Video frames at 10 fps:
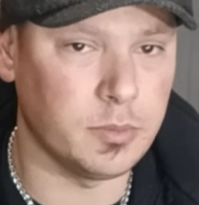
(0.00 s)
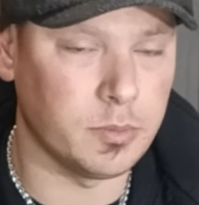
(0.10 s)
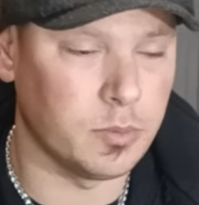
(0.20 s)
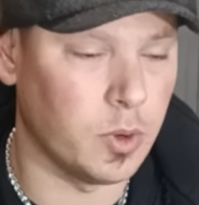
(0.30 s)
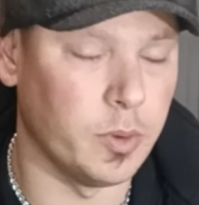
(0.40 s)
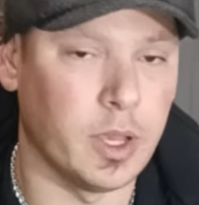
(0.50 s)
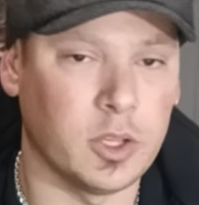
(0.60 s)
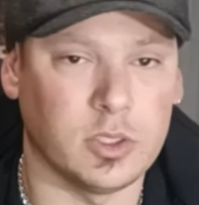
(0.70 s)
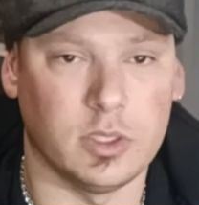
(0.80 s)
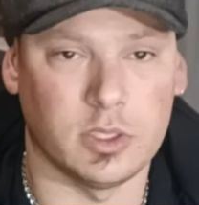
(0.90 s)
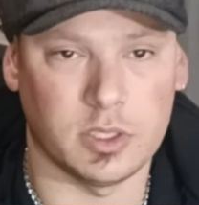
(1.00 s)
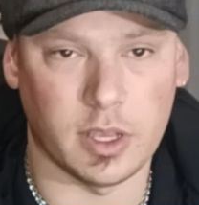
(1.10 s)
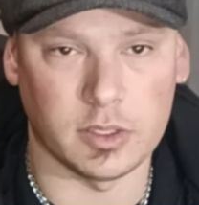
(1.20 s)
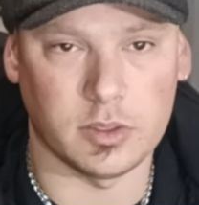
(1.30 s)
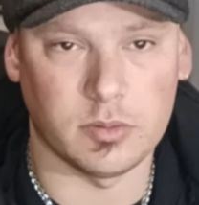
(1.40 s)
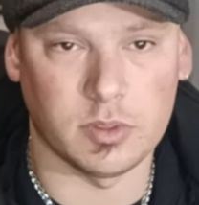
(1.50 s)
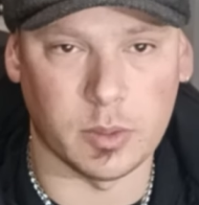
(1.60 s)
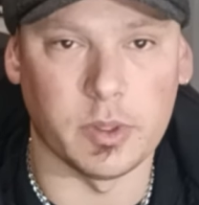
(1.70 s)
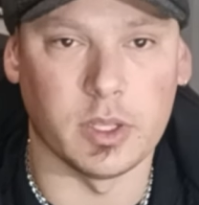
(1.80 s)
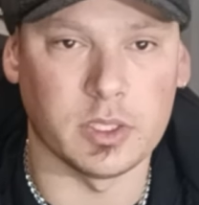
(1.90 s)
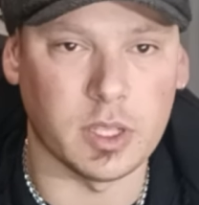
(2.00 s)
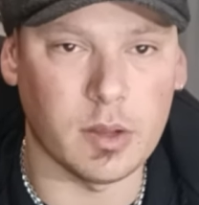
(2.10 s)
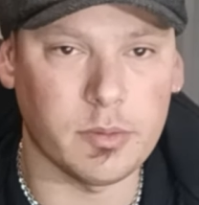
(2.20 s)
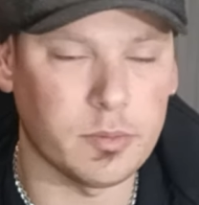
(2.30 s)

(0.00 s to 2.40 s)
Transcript: where we actually discussed some of this stuff.